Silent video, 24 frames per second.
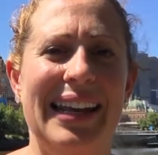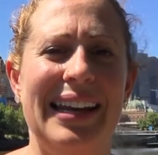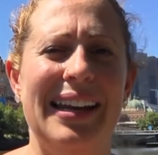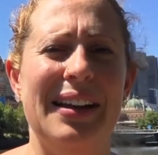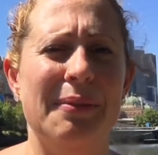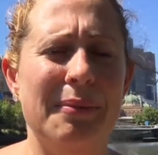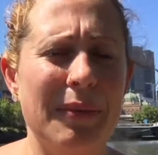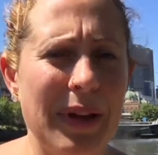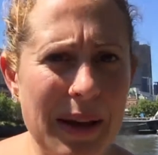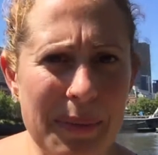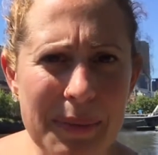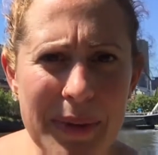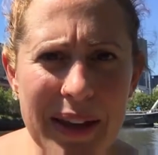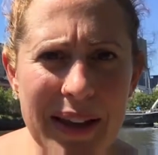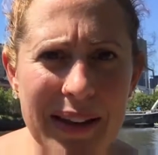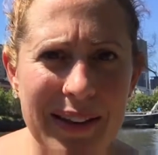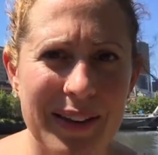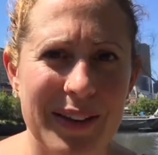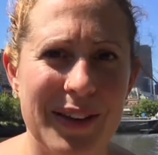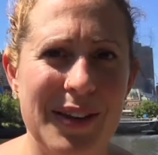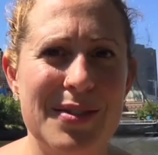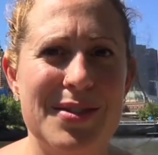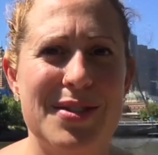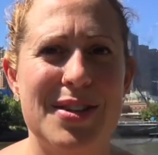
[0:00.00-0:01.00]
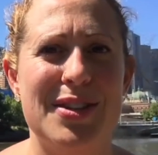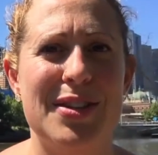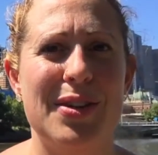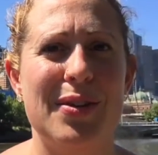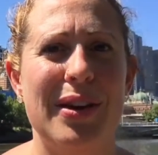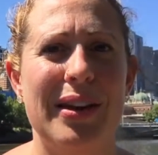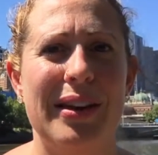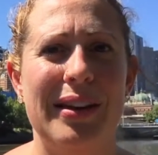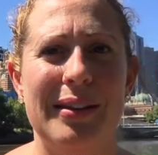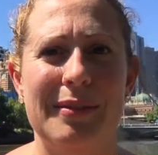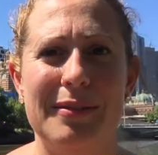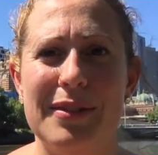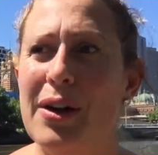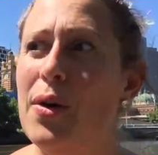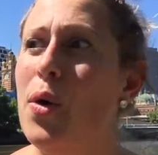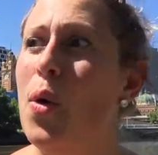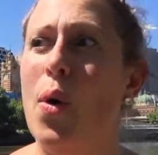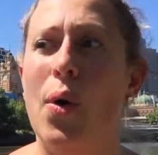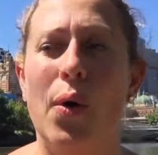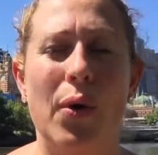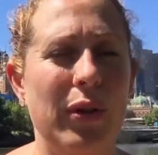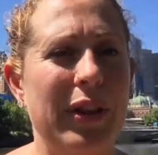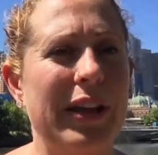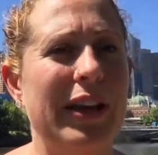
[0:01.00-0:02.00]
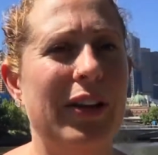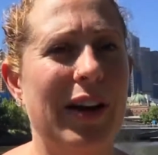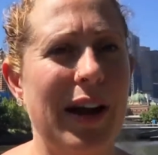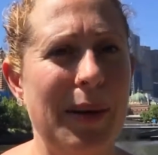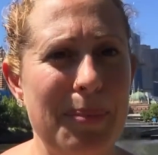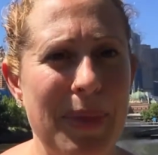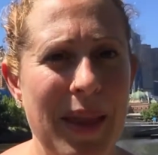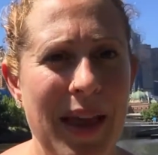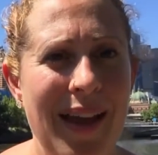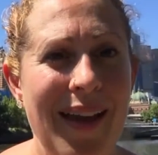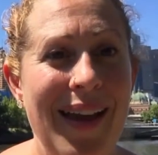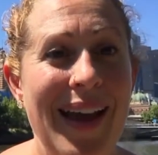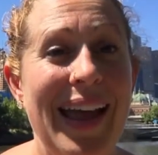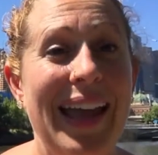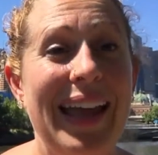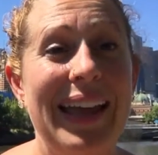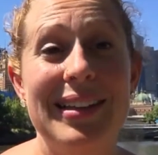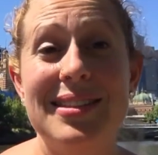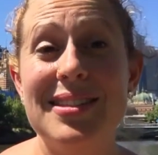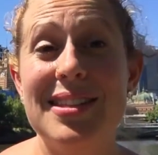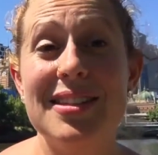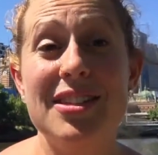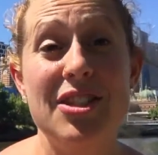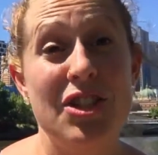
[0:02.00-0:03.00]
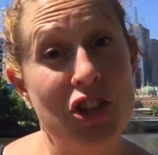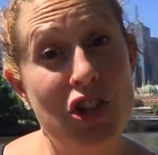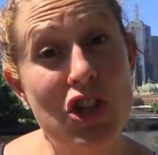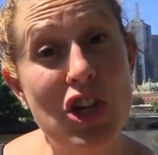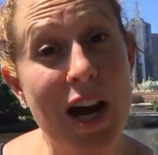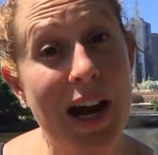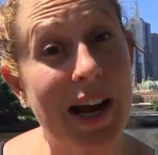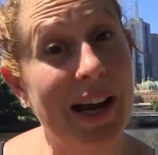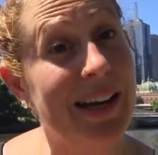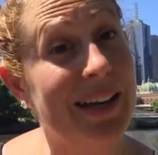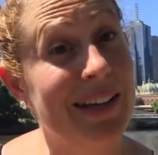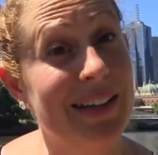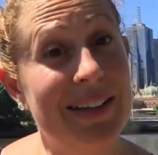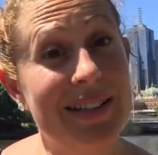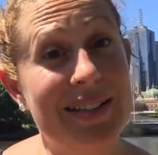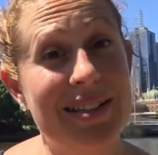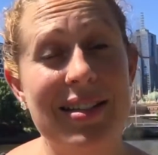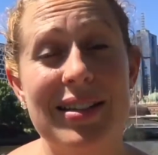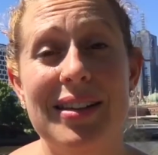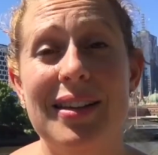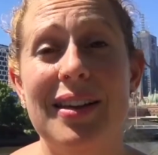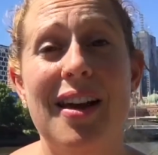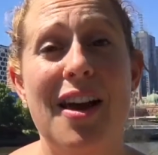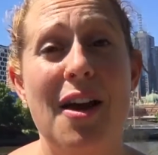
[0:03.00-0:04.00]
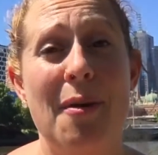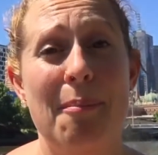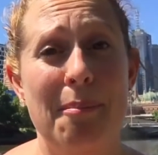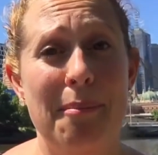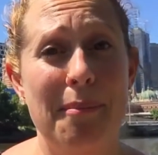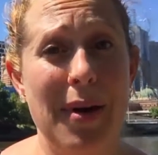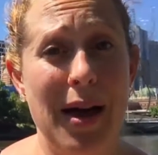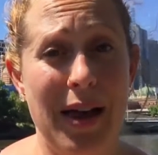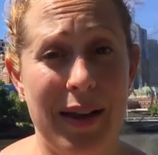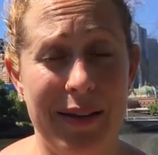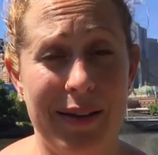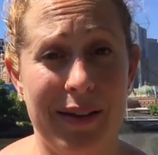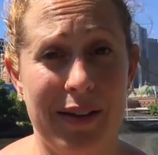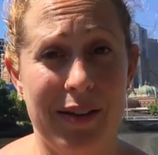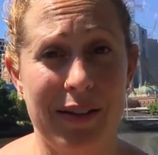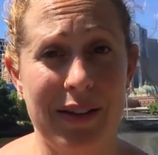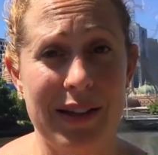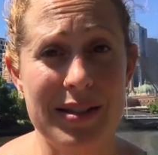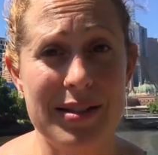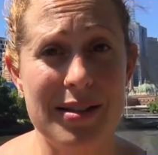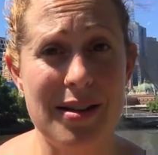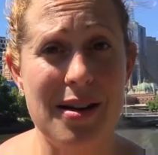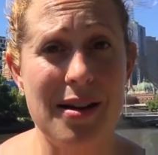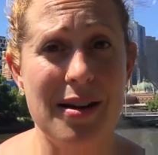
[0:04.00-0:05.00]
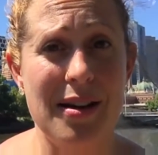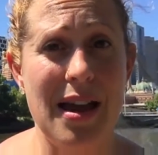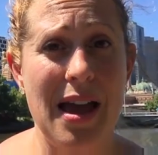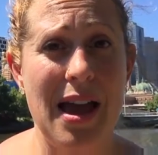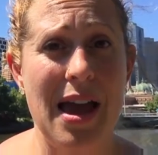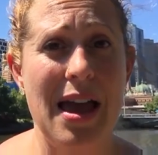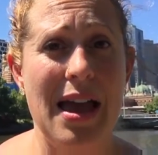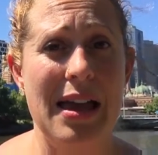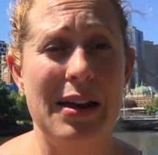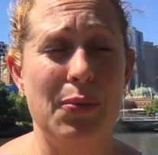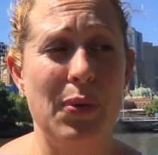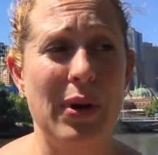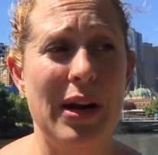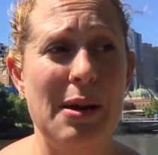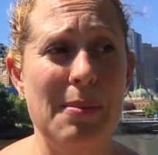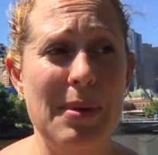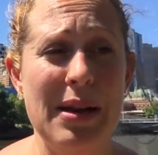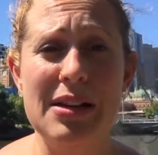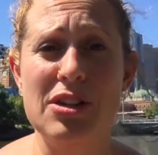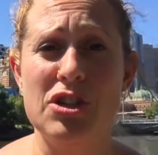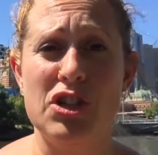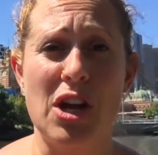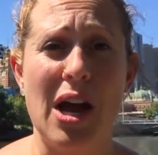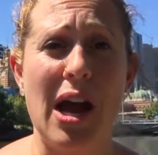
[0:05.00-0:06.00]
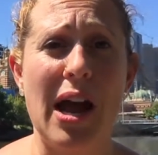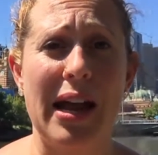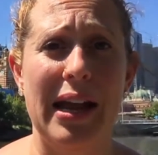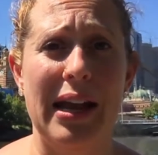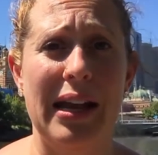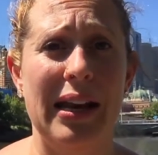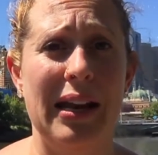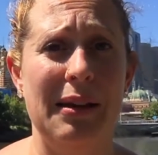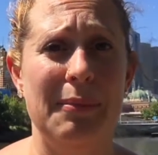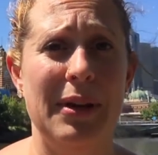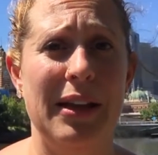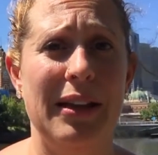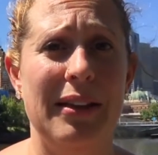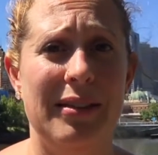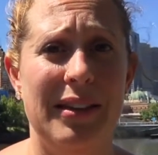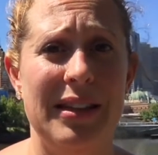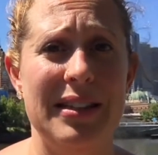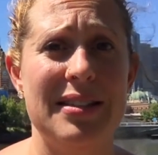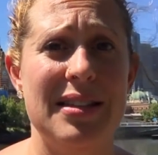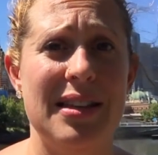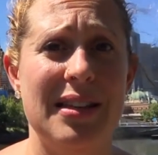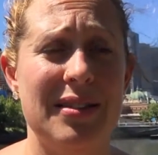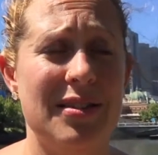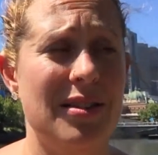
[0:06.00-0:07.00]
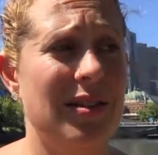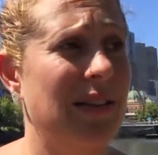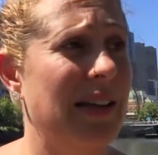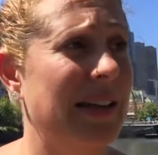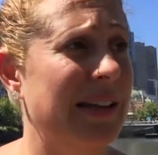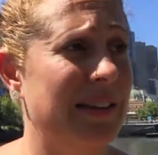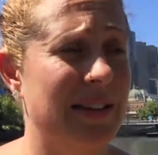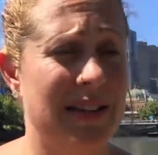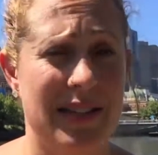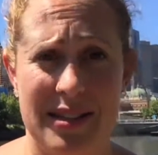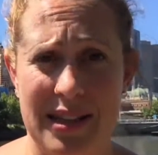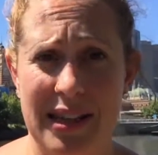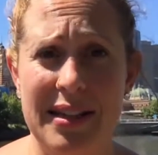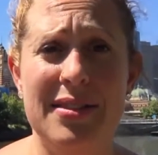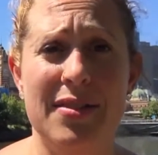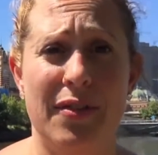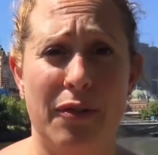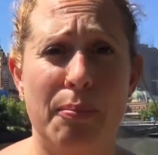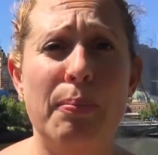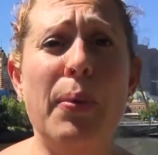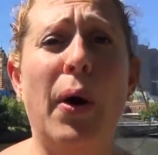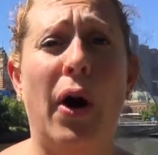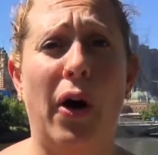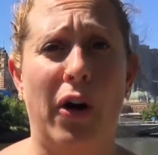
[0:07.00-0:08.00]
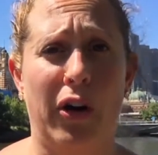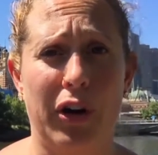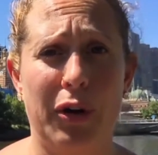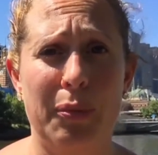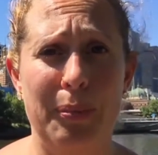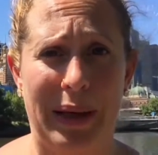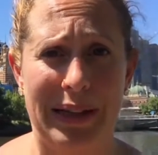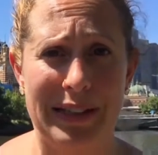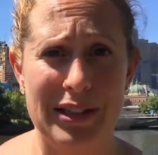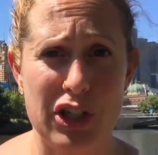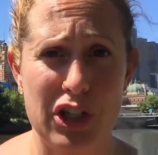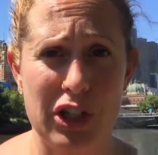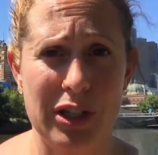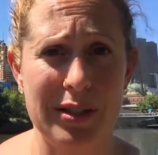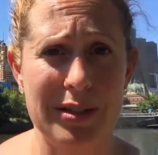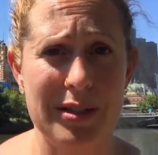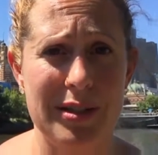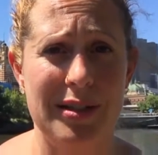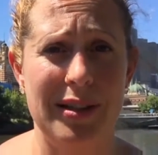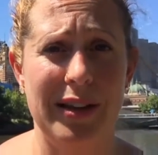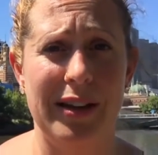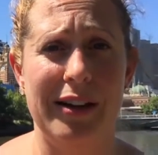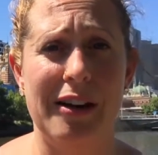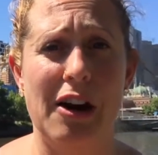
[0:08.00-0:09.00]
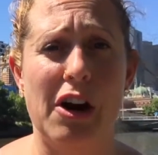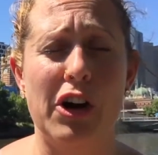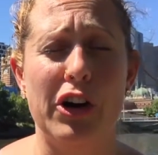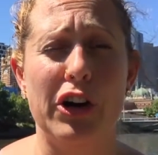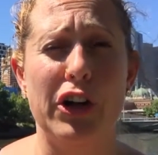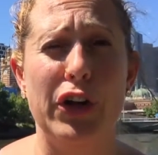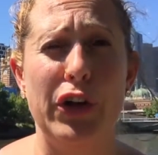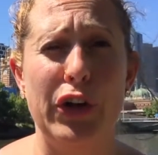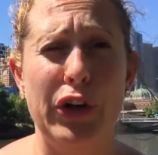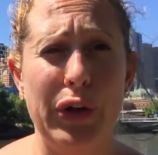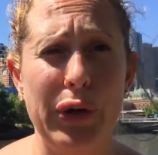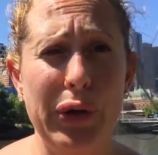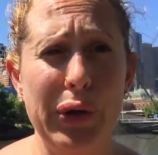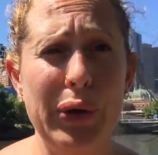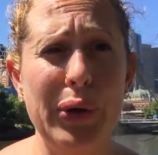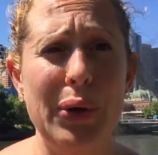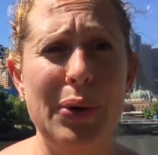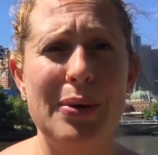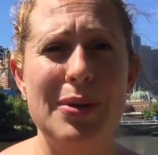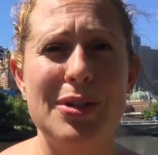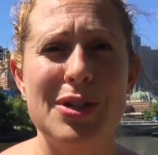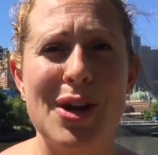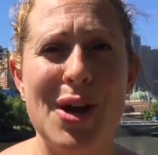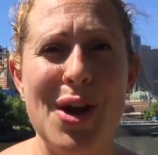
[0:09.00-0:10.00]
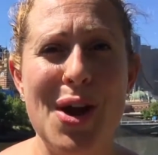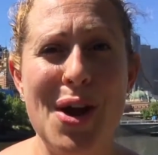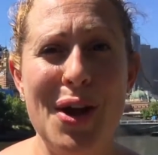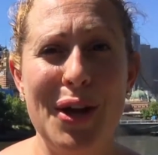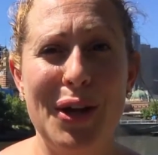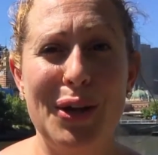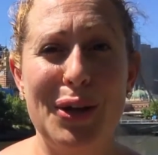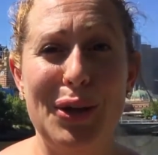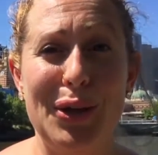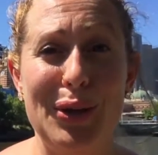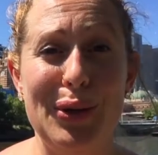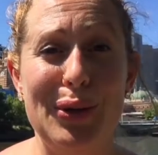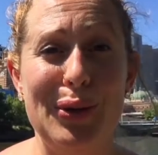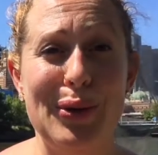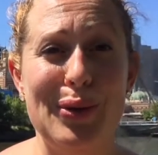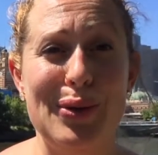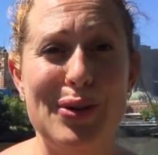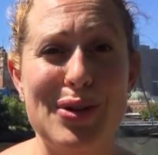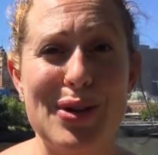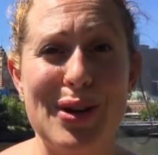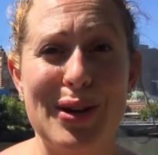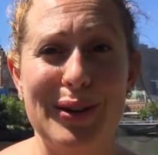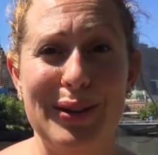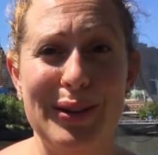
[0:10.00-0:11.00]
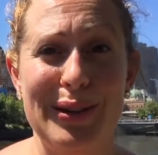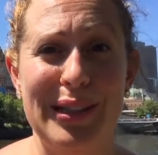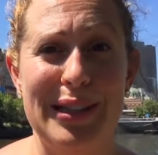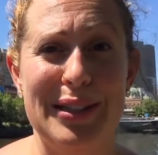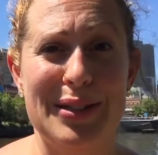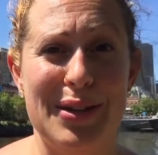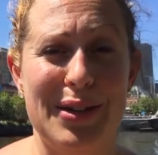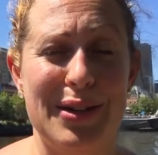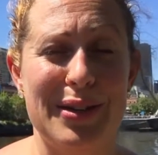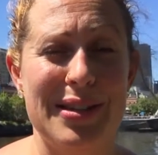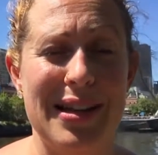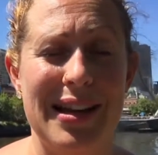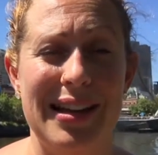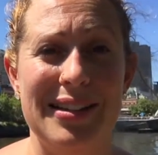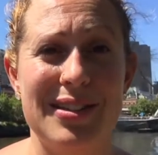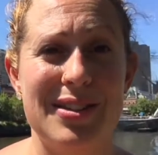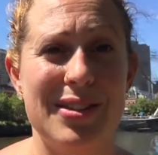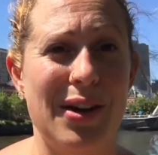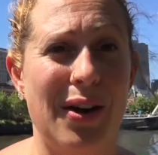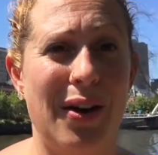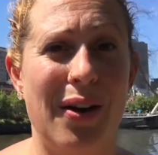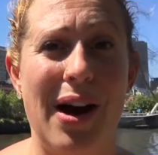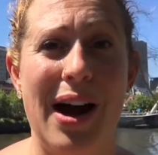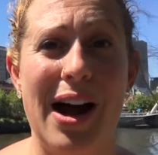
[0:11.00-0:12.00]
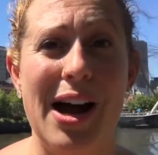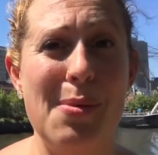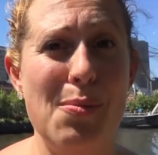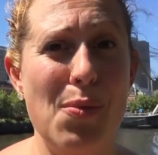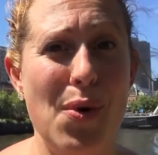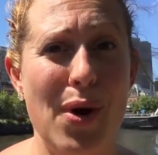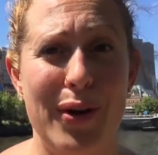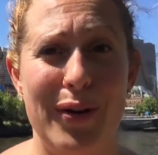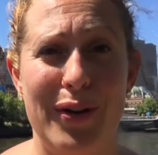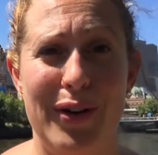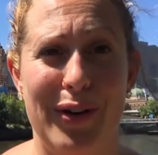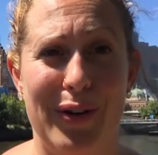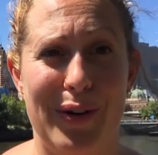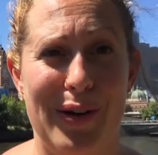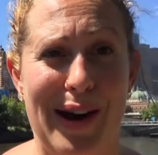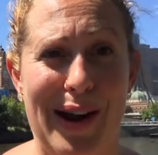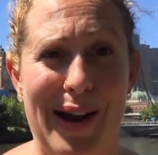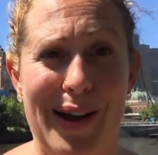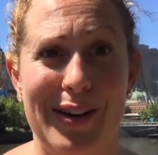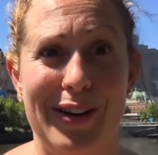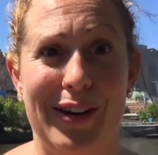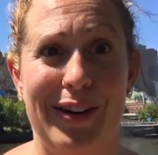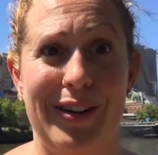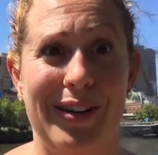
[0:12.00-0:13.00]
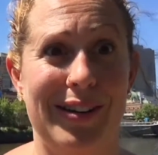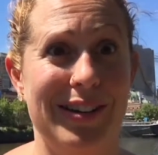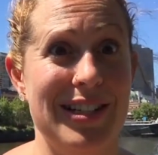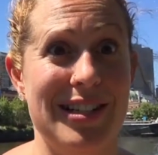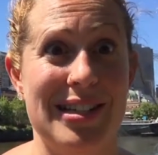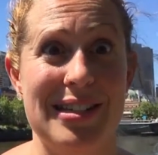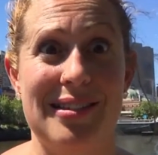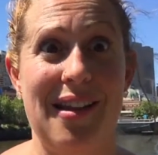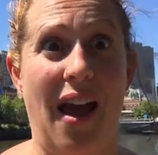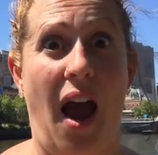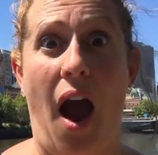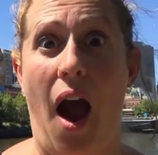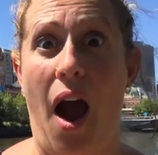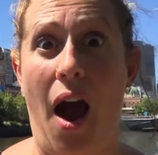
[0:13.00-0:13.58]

And I'm getting closer to it, and I'm like, holy crap, it's a giant monitor lizard. And when I mean giant, I mean these things are like the size of park benches. They are huge, huge lizards. And so I'm wandering around, you know, just